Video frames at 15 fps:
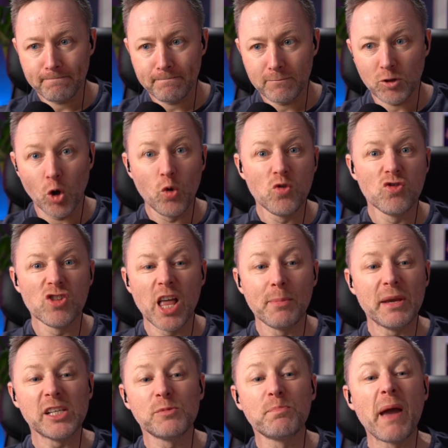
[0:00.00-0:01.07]
Doing
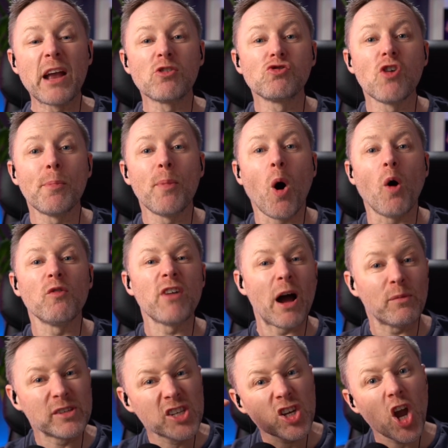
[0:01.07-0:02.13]
Limmy's big rip-off. That
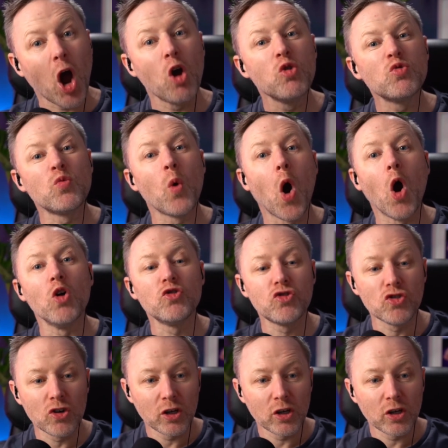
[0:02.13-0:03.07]
was a code word.